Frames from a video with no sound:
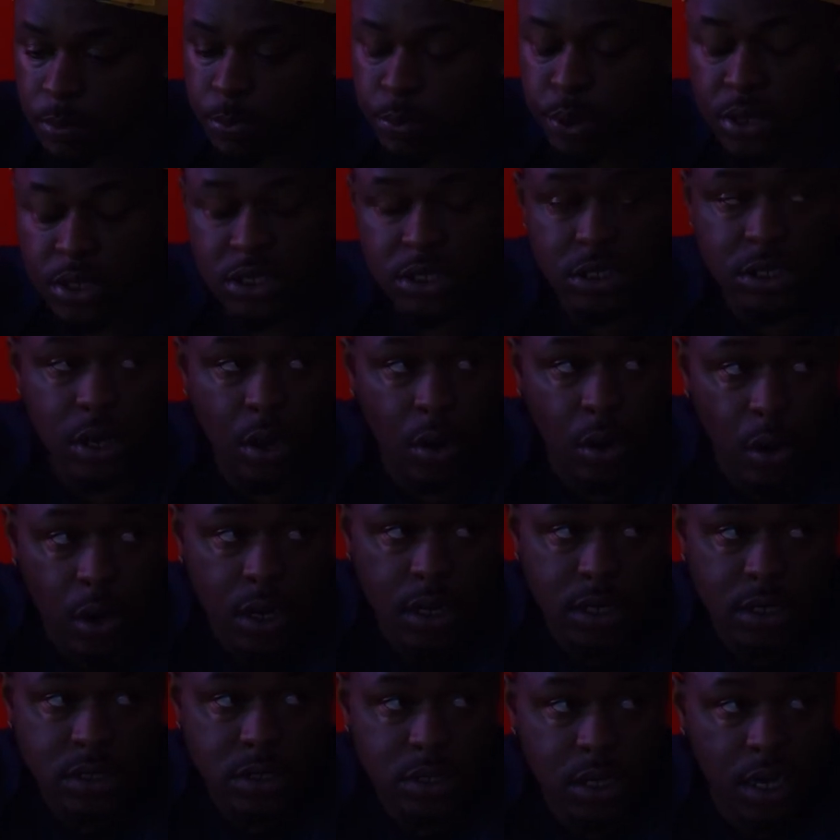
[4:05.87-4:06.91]
push the
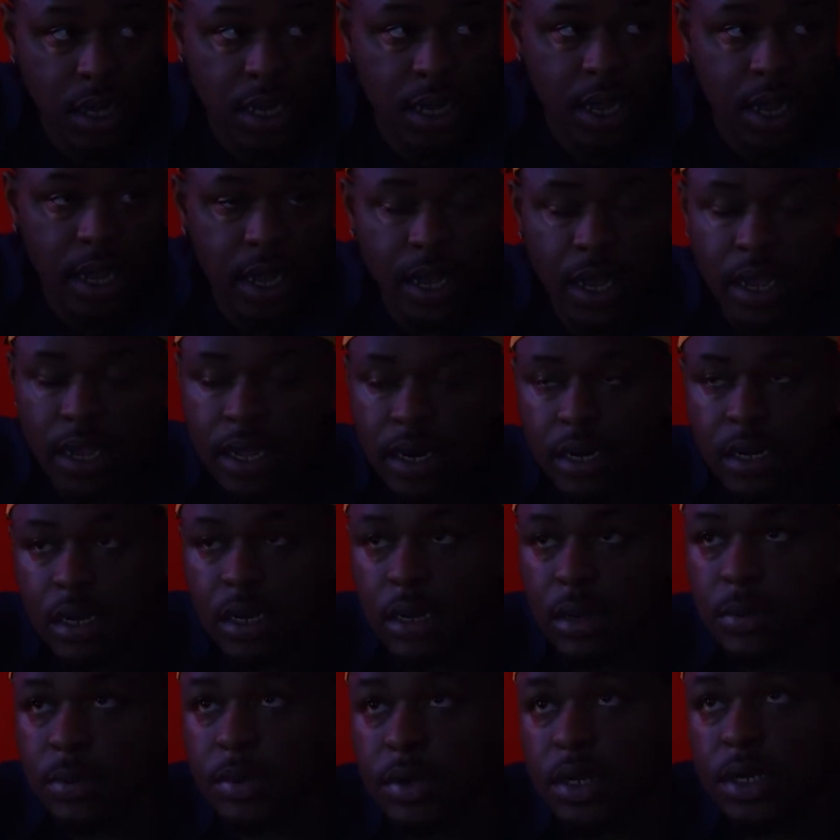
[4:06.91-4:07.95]
artists. Like I had a
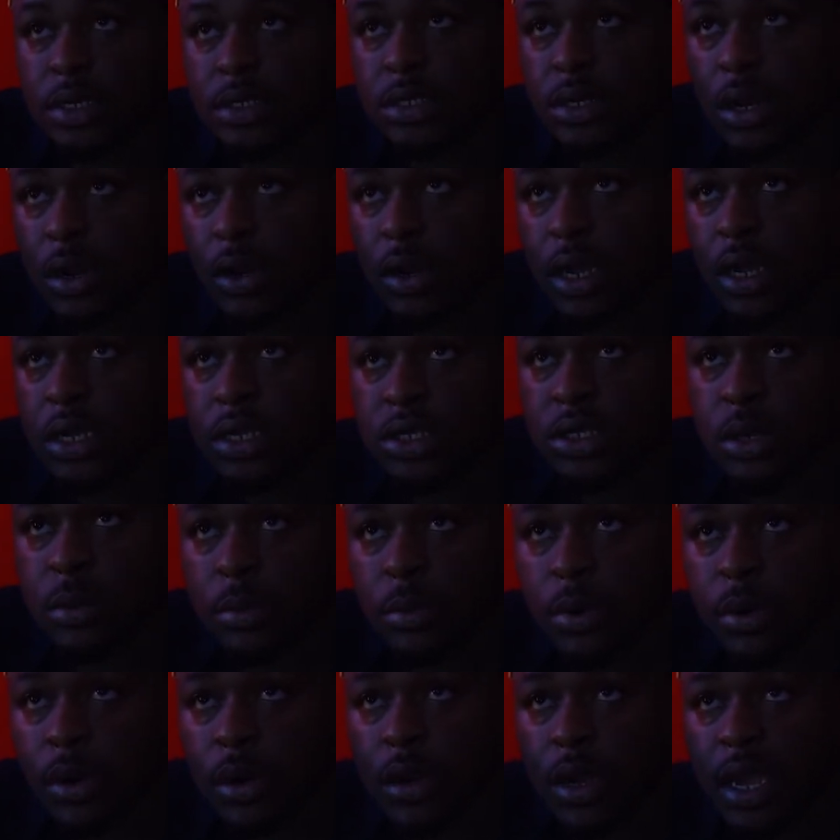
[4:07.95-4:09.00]
couple niggas, Erk
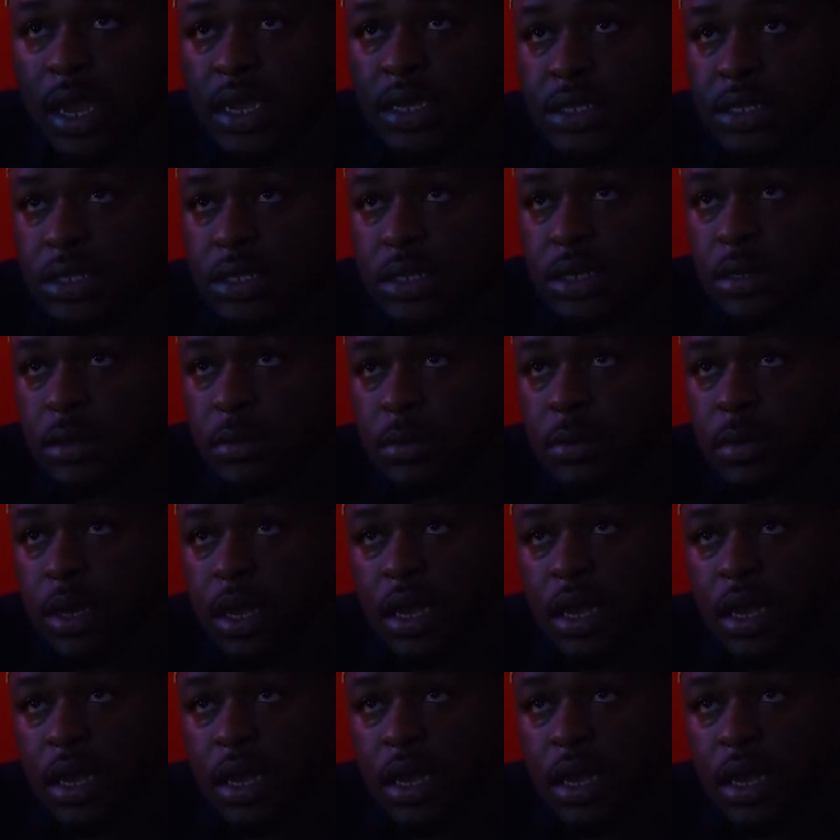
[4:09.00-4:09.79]
Escobar, A T M,